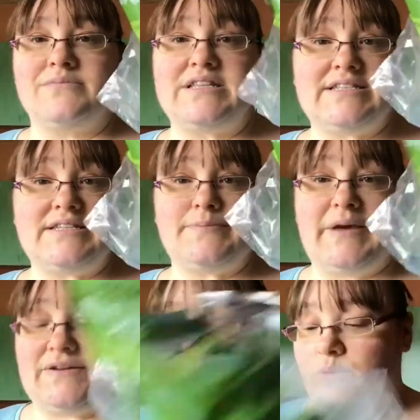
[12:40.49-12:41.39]
This is
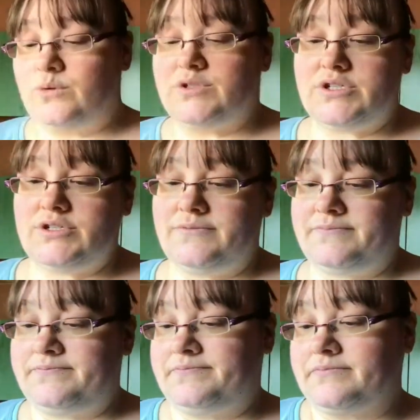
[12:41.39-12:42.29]
speed food.
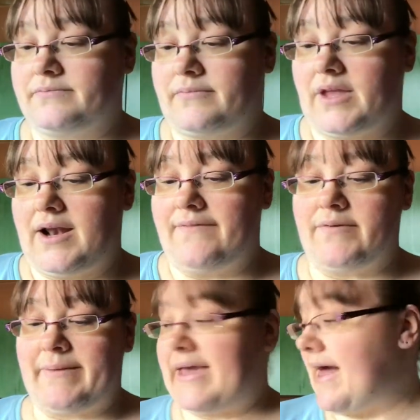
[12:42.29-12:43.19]

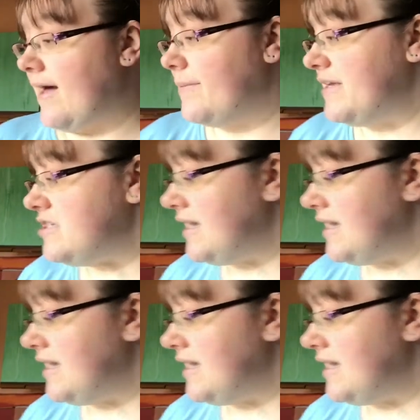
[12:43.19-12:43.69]
Loving my cabbage